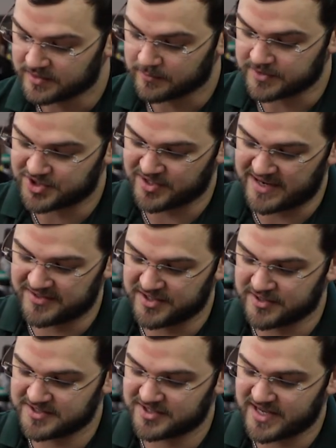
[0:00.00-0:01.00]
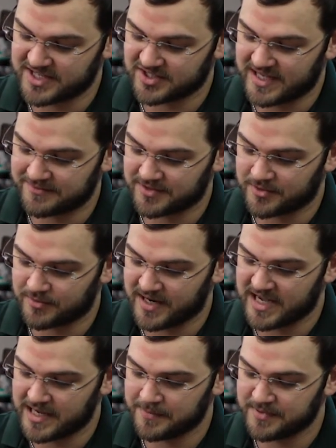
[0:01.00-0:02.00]
What you have to do is you actually have to
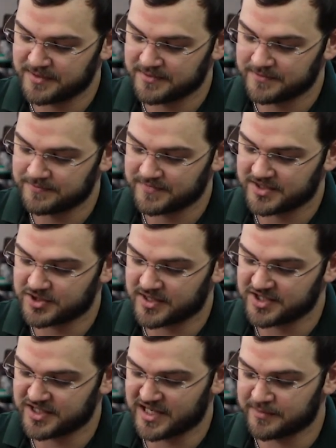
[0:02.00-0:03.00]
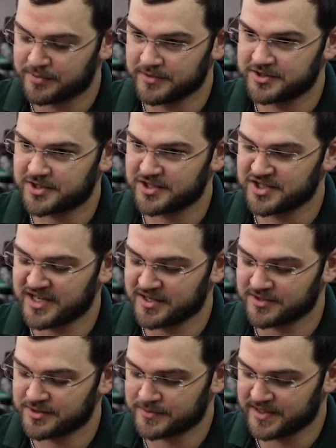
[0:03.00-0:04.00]
grab the charging handle, pull the charging
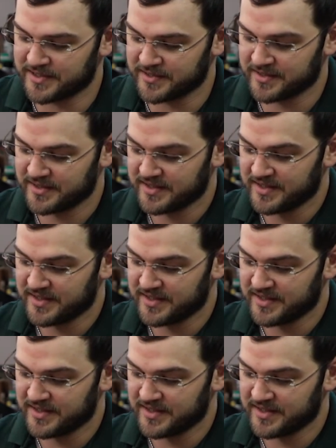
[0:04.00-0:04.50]
handle to the rear.